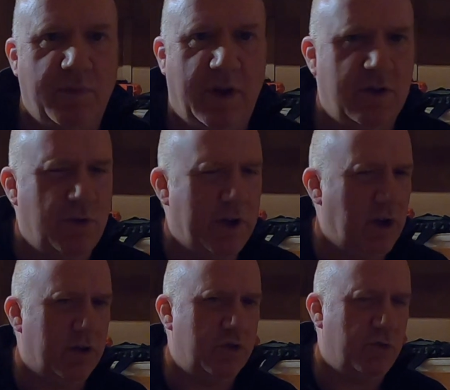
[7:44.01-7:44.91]
uh, twenty
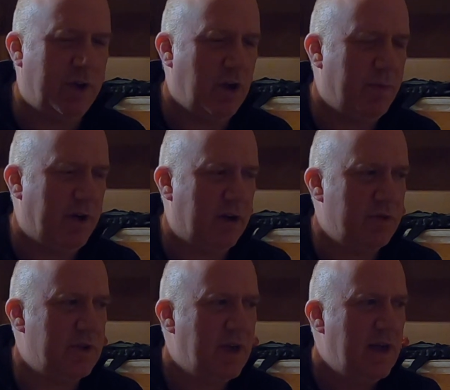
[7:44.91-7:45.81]
odd, twenty odd
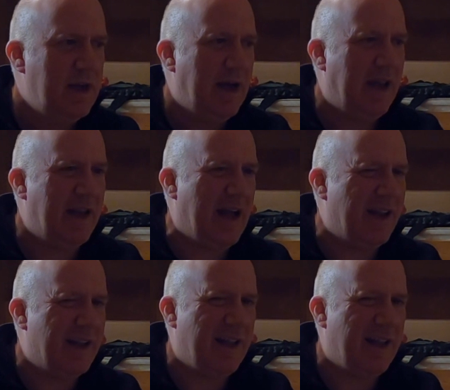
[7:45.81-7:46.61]
pounds. And I,